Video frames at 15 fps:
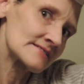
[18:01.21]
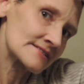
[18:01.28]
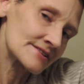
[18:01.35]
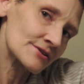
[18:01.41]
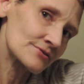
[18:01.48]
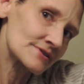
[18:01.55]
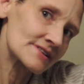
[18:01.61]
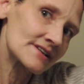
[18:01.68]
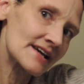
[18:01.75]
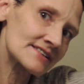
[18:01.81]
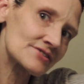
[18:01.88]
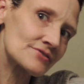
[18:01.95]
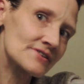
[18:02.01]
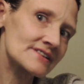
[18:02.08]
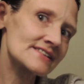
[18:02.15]
So
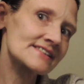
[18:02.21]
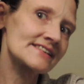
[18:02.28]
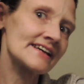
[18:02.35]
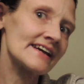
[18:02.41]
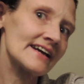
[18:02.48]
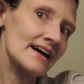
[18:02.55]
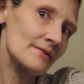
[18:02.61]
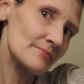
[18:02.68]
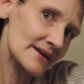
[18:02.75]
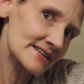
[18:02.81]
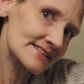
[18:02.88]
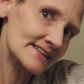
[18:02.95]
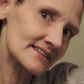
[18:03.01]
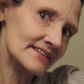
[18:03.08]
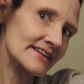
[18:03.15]
as you can see, I'm
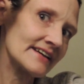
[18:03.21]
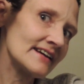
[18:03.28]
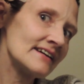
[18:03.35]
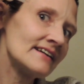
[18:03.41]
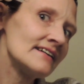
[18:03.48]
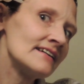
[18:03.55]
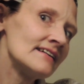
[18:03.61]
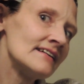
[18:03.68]
basically